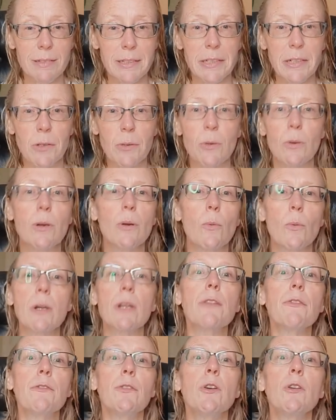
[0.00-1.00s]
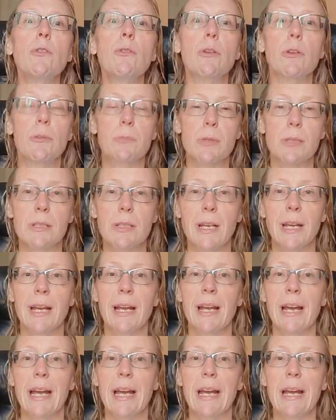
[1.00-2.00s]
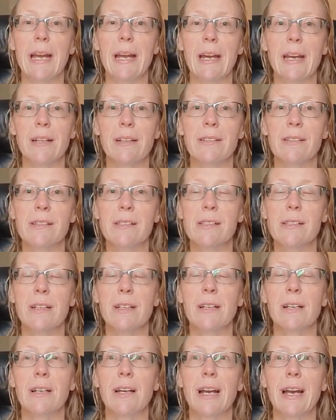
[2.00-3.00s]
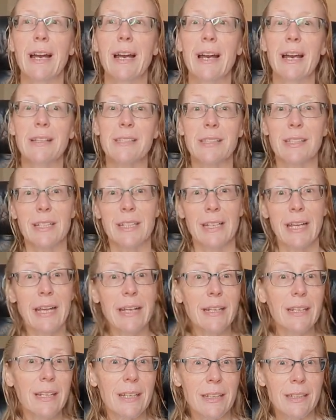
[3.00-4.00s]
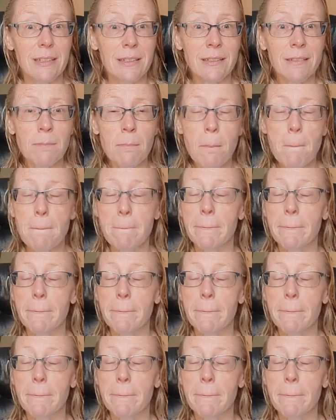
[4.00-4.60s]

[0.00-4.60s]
You know, what are the food groups? And as a Canadian,